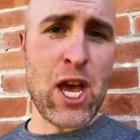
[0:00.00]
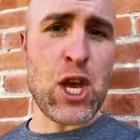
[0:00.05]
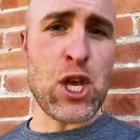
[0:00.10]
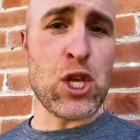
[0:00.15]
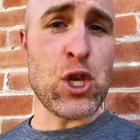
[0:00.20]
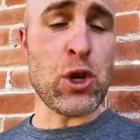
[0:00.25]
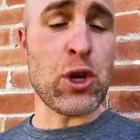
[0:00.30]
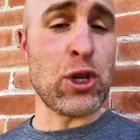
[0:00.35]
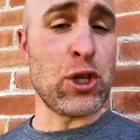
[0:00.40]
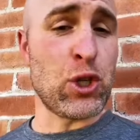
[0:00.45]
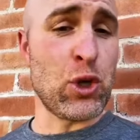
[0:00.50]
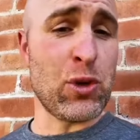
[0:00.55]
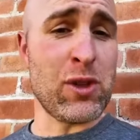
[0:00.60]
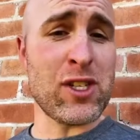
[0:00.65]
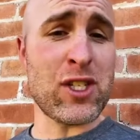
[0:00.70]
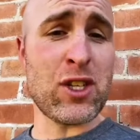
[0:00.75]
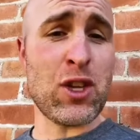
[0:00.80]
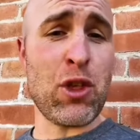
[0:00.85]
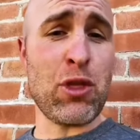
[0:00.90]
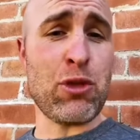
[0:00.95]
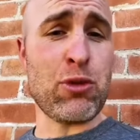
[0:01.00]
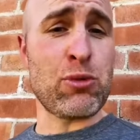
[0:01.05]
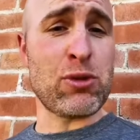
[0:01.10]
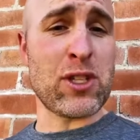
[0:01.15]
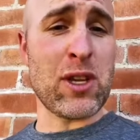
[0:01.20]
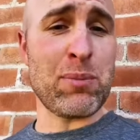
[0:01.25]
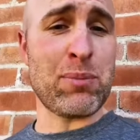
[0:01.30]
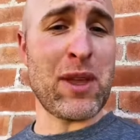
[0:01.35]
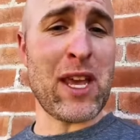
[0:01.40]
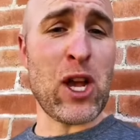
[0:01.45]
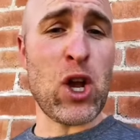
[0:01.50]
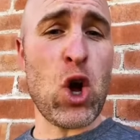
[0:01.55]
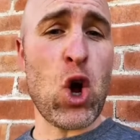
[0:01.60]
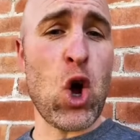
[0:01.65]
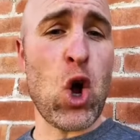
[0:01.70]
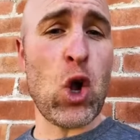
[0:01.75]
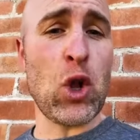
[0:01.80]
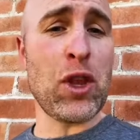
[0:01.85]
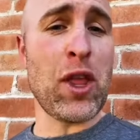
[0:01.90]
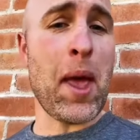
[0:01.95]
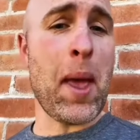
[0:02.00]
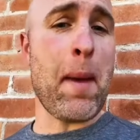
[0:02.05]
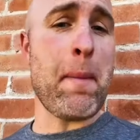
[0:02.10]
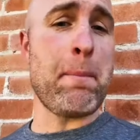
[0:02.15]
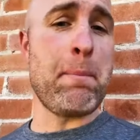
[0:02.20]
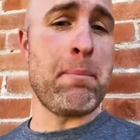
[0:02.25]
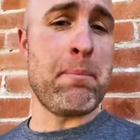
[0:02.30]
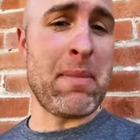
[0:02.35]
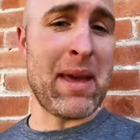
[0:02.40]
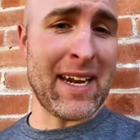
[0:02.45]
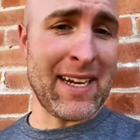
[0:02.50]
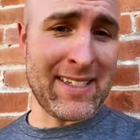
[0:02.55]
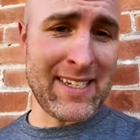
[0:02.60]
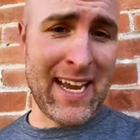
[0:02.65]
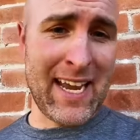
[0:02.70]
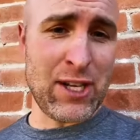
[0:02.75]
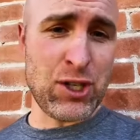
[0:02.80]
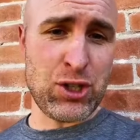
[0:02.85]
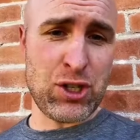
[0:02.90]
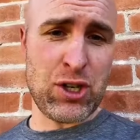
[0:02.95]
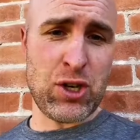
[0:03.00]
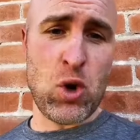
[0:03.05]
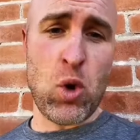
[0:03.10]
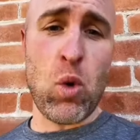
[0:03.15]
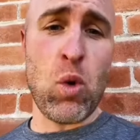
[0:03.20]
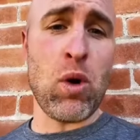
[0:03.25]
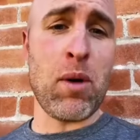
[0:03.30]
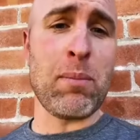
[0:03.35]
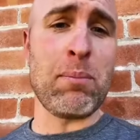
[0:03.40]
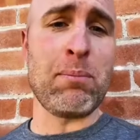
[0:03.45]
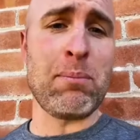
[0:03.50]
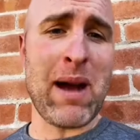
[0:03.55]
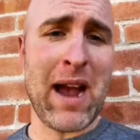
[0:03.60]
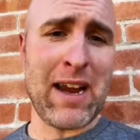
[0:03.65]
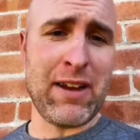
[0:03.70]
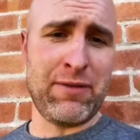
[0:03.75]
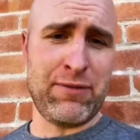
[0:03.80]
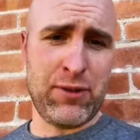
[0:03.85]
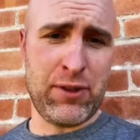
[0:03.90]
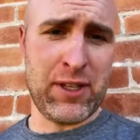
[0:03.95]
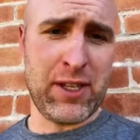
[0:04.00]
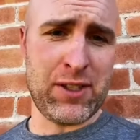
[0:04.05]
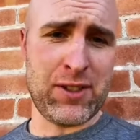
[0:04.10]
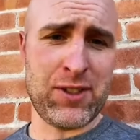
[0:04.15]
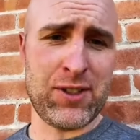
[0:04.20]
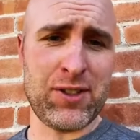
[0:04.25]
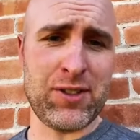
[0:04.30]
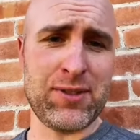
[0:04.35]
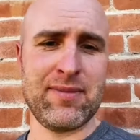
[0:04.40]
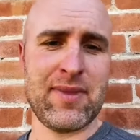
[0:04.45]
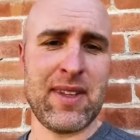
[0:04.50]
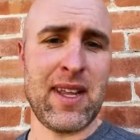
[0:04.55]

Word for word: You can do this through something called meditation or mindfulness.